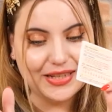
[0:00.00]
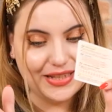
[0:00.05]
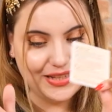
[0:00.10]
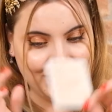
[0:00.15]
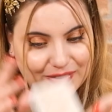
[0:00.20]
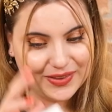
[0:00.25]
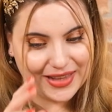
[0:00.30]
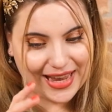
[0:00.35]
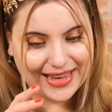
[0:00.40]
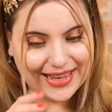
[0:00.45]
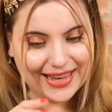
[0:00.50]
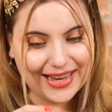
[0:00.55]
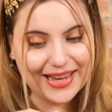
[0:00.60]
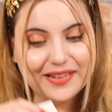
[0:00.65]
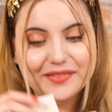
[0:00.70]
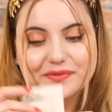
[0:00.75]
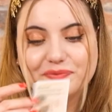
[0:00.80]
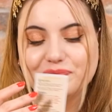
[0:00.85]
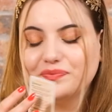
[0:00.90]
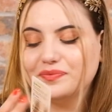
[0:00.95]
you like
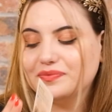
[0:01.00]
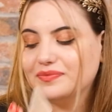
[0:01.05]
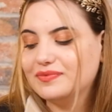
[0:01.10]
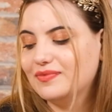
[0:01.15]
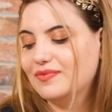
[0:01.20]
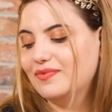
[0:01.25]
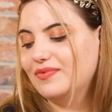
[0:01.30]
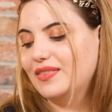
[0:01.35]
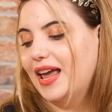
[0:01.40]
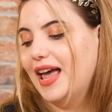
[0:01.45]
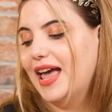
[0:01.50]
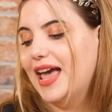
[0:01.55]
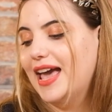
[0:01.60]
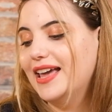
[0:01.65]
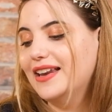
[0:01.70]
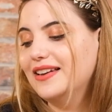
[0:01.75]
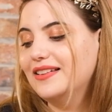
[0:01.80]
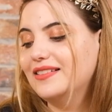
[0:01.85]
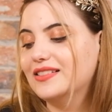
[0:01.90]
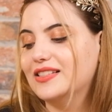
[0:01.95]
it.
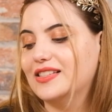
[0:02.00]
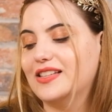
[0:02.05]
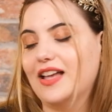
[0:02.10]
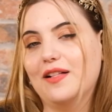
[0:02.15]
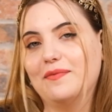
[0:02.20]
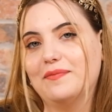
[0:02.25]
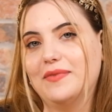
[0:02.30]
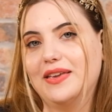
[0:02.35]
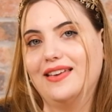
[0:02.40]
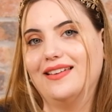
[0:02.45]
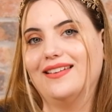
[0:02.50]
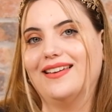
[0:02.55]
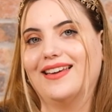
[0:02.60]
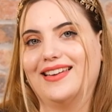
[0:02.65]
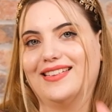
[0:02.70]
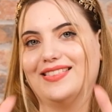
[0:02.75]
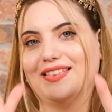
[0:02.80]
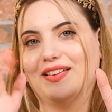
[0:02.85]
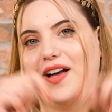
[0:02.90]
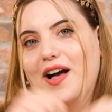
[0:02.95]
And tell me
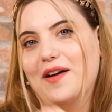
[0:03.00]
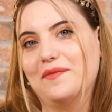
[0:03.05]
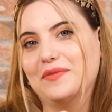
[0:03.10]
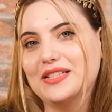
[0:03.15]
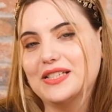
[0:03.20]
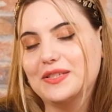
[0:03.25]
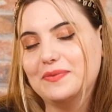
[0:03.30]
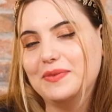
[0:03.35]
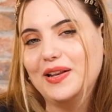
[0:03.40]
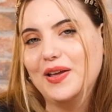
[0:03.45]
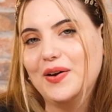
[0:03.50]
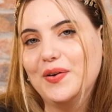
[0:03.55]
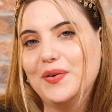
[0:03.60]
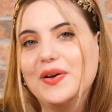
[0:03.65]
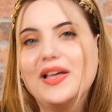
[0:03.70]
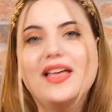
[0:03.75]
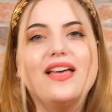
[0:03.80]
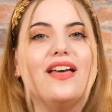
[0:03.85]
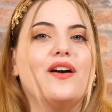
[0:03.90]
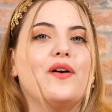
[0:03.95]
in the comments
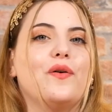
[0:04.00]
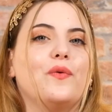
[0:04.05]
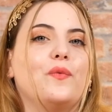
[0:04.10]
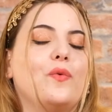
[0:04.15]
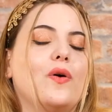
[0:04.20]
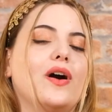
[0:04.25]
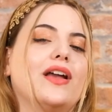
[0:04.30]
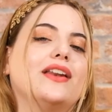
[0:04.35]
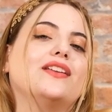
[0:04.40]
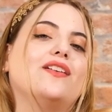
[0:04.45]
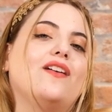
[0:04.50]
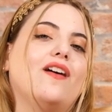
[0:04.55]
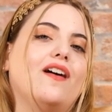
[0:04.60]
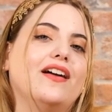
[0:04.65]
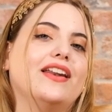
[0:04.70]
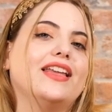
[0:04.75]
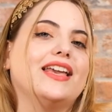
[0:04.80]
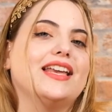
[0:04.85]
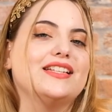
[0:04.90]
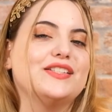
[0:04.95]
below what
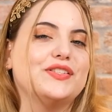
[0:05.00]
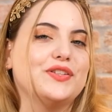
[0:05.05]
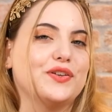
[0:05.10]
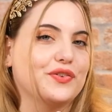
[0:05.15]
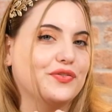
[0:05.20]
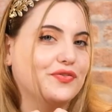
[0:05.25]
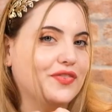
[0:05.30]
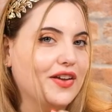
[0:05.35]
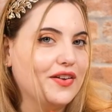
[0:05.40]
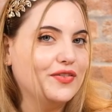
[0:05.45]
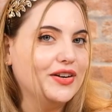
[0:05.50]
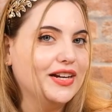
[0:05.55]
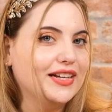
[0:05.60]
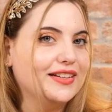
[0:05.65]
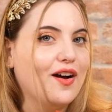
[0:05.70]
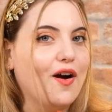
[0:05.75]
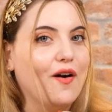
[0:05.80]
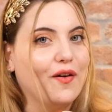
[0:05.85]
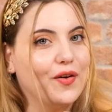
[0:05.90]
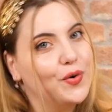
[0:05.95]
god is your
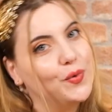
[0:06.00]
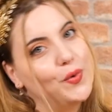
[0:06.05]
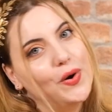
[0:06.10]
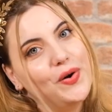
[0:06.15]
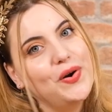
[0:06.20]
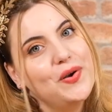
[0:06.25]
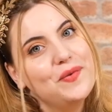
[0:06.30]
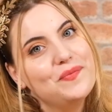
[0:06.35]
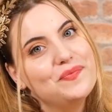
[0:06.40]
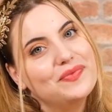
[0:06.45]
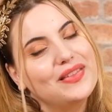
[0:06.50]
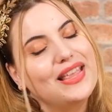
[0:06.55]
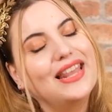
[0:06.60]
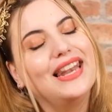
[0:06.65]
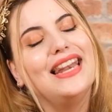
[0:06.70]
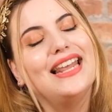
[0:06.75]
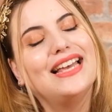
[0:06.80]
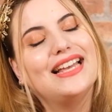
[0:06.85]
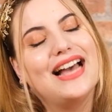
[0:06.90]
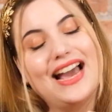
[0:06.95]
favorite on Quorum,
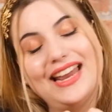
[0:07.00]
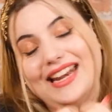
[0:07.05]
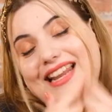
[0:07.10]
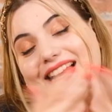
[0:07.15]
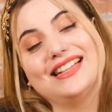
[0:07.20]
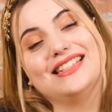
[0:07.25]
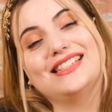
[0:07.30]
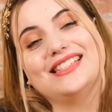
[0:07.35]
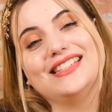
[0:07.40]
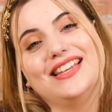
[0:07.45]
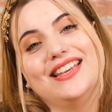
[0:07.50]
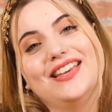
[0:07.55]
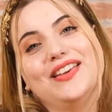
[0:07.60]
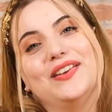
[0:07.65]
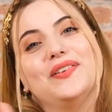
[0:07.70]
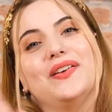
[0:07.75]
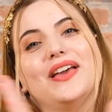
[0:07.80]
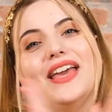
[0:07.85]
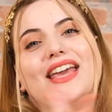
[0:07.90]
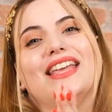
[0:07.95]
and I'll see
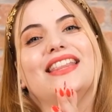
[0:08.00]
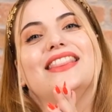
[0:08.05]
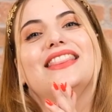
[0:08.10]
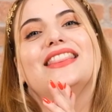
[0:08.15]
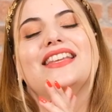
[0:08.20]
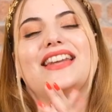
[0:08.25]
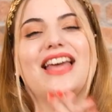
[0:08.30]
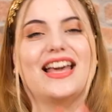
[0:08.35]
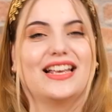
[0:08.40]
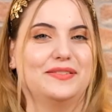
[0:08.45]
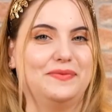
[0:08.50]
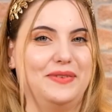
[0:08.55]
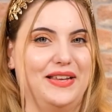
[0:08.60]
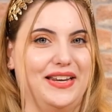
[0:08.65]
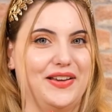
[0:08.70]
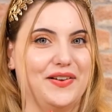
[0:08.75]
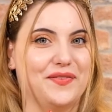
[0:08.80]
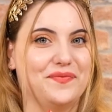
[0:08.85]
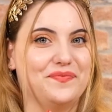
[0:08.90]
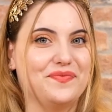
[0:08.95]
you in the next
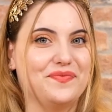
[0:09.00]
video.